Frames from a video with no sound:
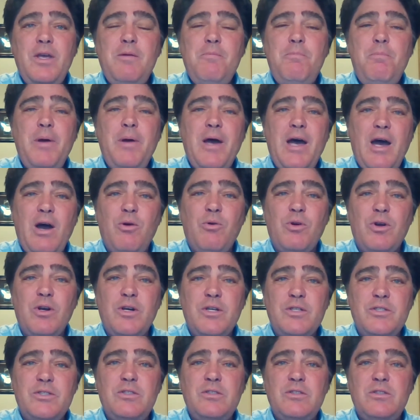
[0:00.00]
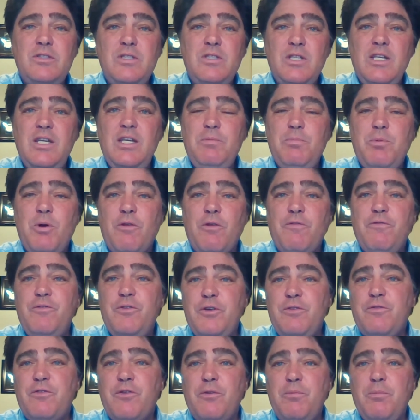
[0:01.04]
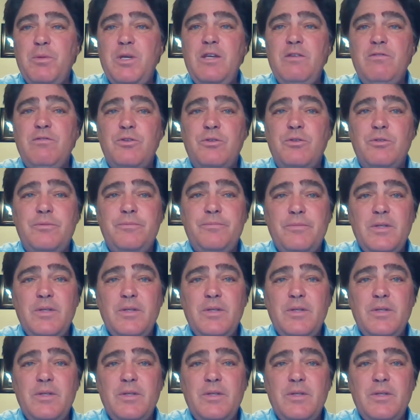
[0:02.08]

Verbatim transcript: empower us to keep our foot from evil.